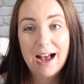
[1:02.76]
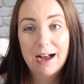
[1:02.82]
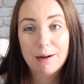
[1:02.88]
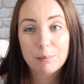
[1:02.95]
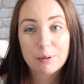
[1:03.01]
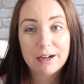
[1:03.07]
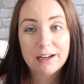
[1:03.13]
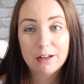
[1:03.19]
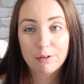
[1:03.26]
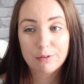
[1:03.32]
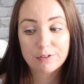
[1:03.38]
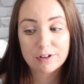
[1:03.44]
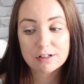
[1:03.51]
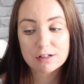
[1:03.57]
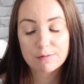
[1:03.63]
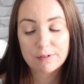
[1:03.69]
and pretty
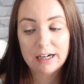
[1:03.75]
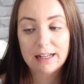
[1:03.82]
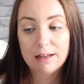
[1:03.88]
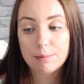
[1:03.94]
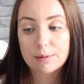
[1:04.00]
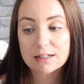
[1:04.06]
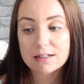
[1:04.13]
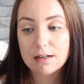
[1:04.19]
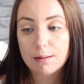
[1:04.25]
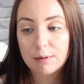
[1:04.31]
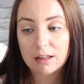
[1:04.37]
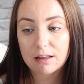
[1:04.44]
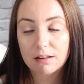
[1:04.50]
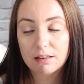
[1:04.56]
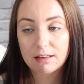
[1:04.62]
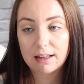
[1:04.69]
obvious really, but some
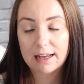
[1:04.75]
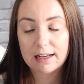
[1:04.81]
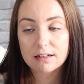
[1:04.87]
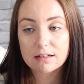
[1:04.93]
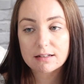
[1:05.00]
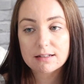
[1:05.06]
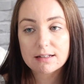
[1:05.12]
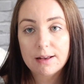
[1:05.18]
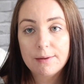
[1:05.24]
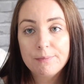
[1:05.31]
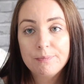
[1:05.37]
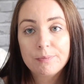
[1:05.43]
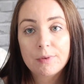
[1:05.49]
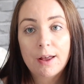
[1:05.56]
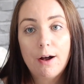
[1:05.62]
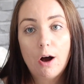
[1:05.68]
of the things
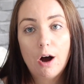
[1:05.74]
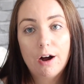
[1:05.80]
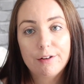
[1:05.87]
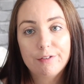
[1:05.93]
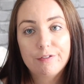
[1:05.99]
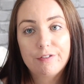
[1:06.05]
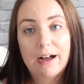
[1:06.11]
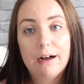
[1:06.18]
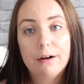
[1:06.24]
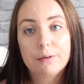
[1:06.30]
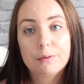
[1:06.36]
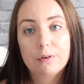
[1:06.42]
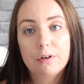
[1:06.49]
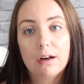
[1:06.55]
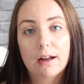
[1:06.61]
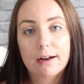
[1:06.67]
I
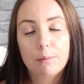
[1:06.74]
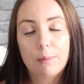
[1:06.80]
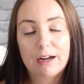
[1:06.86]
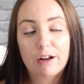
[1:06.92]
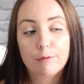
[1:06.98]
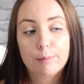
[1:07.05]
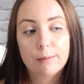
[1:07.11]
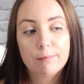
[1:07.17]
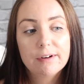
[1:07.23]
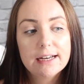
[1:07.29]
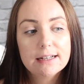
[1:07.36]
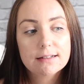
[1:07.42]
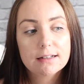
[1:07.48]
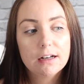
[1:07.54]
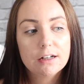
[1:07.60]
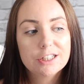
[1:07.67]
found like when I've been
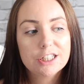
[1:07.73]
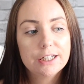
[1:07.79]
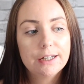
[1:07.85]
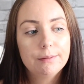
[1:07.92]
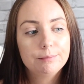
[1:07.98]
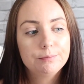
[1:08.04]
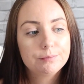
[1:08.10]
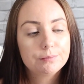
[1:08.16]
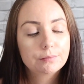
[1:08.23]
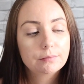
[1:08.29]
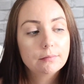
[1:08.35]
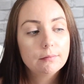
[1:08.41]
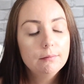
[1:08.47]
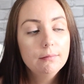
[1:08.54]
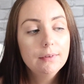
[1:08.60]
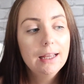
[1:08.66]
researching
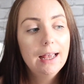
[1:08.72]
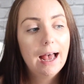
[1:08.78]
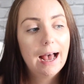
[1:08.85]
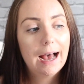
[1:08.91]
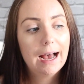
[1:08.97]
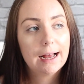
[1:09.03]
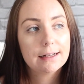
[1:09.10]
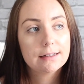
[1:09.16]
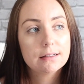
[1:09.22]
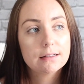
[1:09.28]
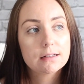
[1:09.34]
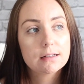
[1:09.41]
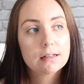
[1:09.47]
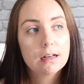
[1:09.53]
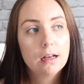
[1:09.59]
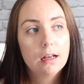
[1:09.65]

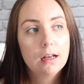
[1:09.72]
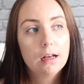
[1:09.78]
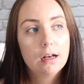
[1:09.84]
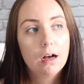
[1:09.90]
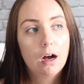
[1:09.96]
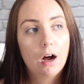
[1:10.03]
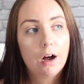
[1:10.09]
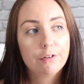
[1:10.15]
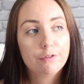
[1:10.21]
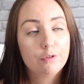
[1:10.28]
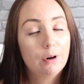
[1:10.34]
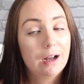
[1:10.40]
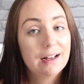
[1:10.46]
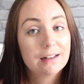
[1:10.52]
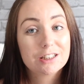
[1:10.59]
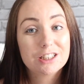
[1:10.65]
and I
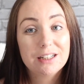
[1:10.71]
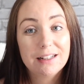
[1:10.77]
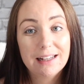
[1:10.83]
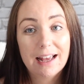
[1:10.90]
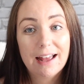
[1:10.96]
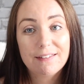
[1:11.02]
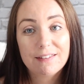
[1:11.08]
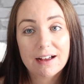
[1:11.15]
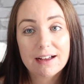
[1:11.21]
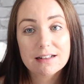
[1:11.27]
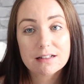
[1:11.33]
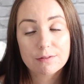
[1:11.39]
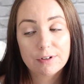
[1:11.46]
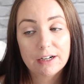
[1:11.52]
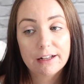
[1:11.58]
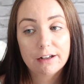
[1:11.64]
thought actually yeah, that is
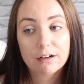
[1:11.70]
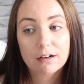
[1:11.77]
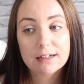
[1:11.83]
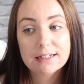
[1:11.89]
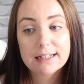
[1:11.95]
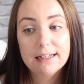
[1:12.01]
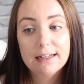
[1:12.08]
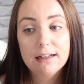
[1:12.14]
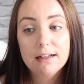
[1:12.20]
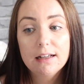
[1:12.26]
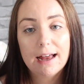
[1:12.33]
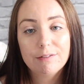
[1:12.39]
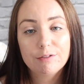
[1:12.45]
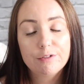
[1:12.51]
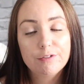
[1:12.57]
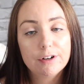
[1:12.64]
a really good idea.
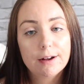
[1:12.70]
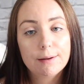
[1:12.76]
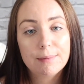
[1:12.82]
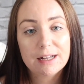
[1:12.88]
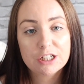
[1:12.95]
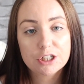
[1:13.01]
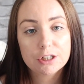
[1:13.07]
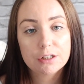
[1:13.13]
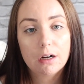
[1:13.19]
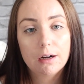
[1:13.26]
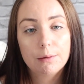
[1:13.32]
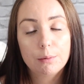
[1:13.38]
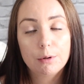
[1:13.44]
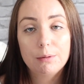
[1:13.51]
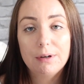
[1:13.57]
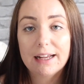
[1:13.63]
Everything I mention I
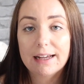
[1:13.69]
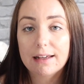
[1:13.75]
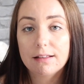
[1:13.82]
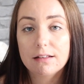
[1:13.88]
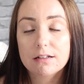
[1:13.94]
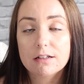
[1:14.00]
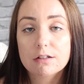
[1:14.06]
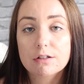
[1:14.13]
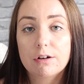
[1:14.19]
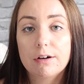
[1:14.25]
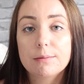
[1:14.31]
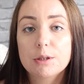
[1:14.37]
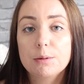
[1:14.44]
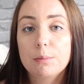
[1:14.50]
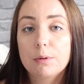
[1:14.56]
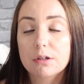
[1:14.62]
will link in the
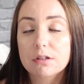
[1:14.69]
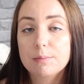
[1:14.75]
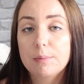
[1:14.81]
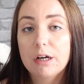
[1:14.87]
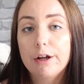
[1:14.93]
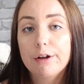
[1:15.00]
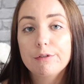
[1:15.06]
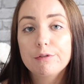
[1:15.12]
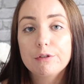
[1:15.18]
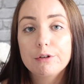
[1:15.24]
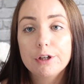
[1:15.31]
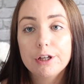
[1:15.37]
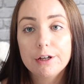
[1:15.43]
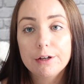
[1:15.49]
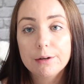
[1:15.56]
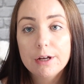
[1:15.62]
description box below for
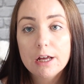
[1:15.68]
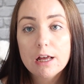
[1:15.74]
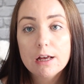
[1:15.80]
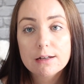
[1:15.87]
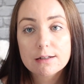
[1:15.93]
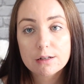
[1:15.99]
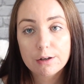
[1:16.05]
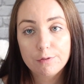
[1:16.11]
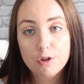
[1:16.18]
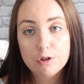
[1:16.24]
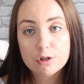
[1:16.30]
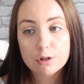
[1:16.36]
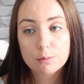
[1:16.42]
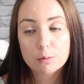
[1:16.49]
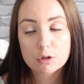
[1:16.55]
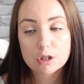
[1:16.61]
you, so if you
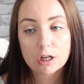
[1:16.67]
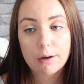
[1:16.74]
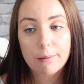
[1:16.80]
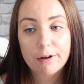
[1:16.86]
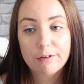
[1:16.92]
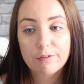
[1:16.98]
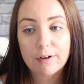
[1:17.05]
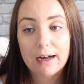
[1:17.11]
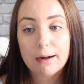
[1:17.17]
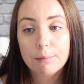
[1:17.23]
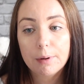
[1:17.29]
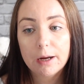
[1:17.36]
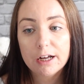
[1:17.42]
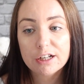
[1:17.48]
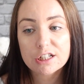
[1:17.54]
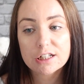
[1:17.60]
do want to go over and
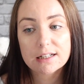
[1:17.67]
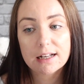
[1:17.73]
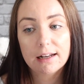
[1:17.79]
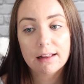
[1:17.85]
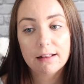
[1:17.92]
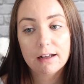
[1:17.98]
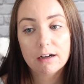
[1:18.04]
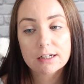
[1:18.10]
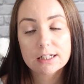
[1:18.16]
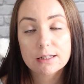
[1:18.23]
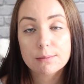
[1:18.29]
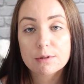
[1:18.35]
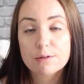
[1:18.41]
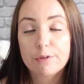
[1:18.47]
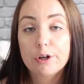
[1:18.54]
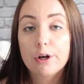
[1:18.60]
purchase any of the
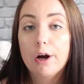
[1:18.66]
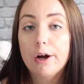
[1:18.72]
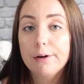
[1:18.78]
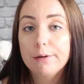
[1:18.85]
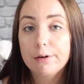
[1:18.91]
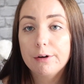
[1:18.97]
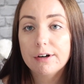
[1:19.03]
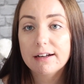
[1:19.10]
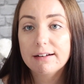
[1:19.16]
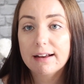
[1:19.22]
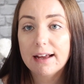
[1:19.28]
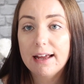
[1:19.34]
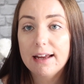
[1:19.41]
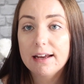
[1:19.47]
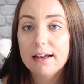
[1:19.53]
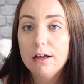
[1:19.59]
items for your own
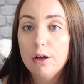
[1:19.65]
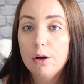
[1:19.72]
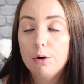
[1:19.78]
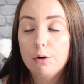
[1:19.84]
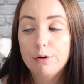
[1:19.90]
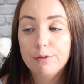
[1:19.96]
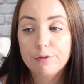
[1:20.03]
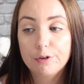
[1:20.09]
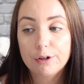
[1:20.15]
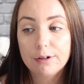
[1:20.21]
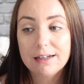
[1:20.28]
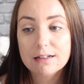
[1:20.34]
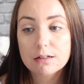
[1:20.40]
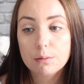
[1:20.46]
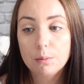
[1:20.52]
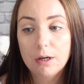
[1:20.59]
holiday or for your
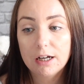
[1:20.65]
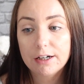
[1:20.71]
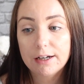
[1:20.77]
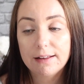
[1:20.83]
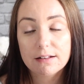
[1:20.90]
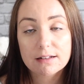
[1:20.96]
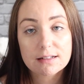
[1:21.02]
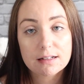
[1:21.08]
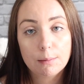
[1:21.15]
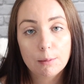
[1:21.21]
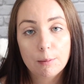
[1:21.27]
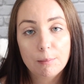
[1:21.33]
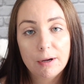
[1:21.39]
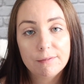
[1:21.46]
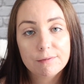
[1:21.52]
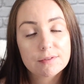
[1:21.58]
little one in the summer
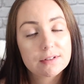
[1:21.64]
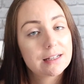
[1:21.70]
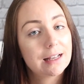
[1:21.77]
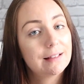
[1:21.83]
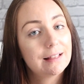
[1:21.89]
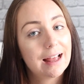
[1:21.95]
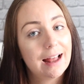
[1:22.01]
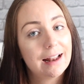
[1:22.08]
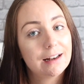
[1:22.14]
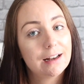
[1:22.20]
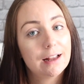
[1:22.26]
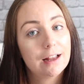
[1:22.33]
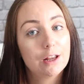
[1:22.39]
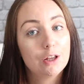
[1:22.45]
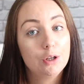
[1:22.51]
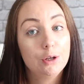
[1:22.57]
months, then
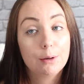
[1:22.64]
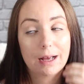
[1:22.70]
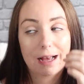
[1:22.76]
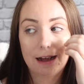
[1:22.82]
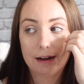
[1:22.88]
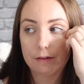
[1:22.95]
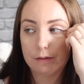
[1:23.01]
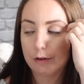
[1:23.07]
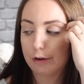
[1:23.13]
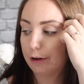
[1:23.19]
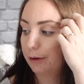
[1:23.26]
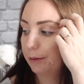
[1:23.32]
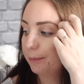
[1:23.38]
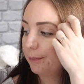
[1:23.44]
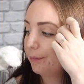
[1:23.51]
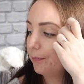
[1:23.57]
you can
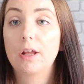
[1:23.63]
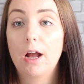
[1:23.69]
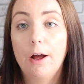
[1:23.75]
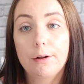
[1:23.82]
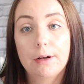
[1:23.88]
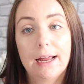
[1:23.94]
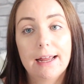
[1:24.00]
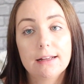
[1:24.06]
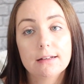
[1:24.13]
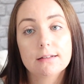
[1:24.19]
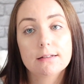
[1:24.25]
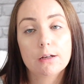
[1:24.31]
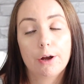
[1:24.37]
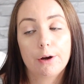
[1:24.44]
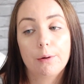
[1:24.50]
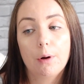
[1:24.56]
do. Okay,
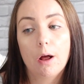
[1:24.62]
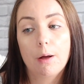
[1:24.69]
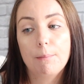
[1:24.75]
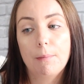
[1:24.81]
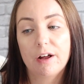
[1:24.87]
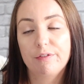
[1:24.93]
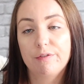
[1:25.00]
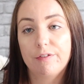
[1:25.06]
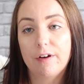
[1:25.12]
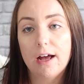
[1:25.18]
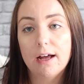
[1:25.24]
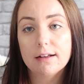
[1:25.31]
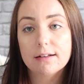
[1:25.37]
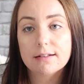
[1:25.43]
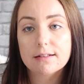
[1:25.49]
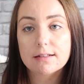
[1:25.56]
so my
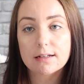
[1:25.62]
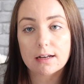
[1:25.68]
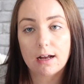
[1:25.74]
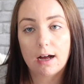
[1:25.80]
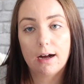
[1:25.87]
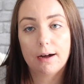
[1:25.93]
first